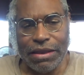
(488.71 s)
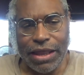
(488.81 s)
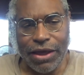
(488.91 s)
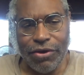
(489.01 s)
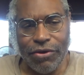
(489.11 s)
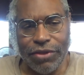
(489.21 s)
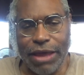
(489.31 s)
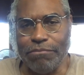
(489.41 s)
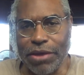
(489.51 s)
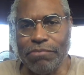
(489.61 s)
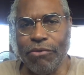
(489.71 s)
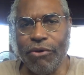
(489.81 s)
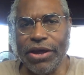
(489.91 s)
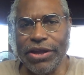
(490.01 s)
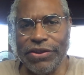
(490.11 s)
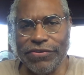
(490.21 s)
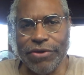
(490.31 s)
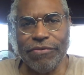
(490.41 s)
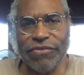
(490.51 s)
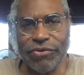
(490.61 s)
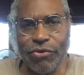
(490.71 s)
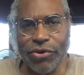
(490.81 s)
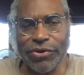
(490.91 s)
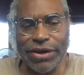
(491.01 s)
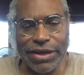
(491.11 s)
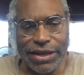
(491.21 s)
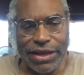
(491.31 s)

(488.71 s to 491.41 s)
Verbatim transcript: Now, that big boy, Jeremy from the quartering,